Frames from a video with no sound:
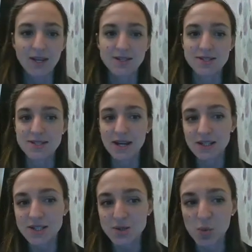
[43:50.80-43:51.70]

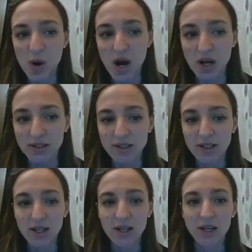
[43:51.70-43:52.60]
Second one,
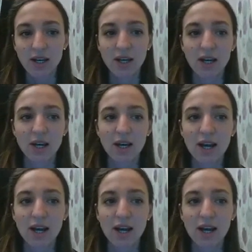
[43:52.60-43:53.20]
uh,